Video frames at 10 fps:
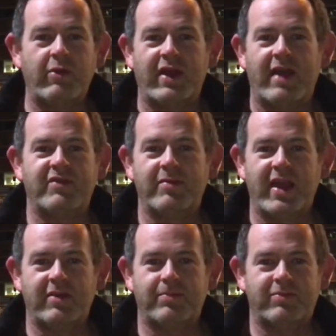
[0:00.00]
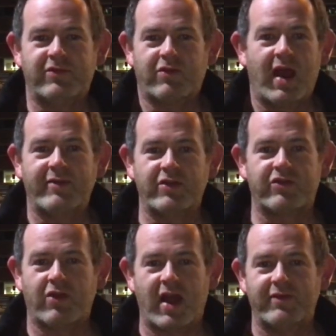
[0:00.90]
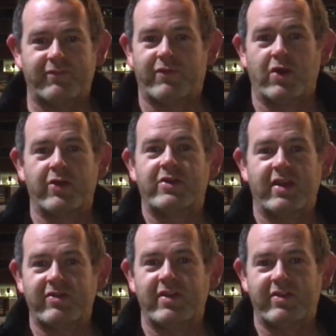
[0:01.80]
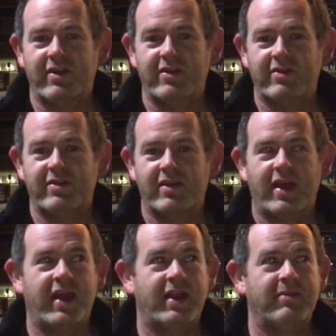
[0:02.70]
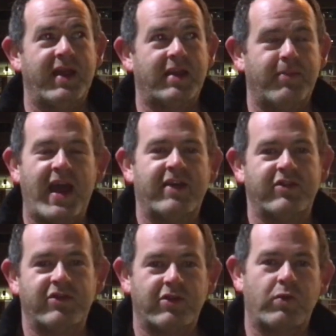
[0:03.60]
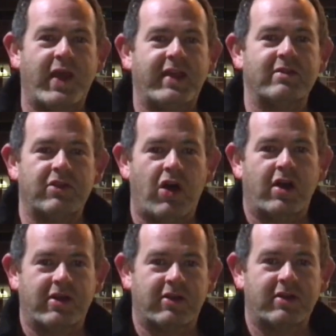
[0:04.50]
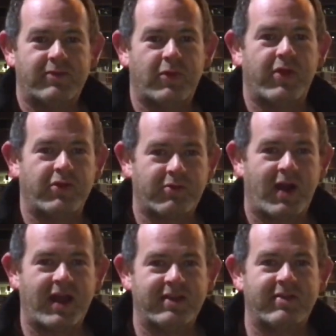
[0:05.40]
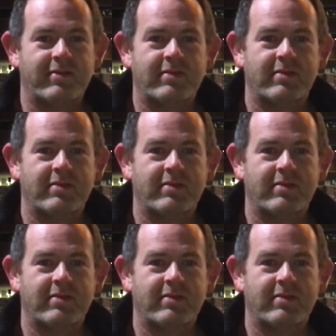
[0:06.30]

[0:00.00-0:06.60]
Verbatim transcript: would have to make drivers drive further distances and make passengers wait longer for those rides.